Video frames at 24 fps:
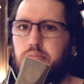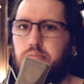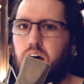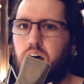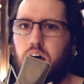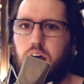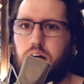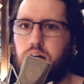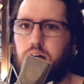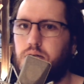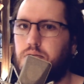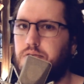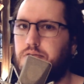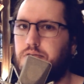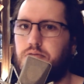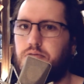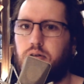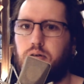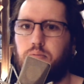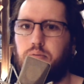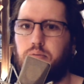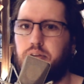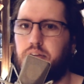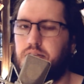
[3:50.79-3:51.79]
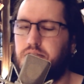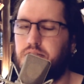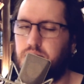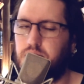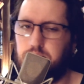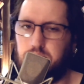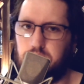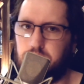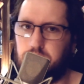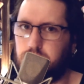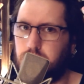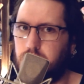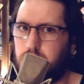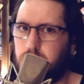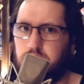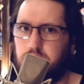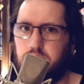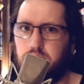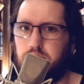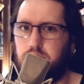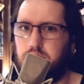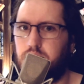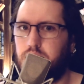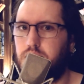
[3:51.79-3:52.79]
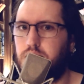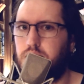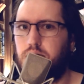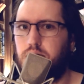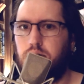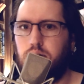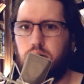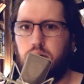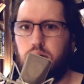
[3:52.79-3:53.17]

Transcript: I don't know what's wrong with it. Something's wrong with it though.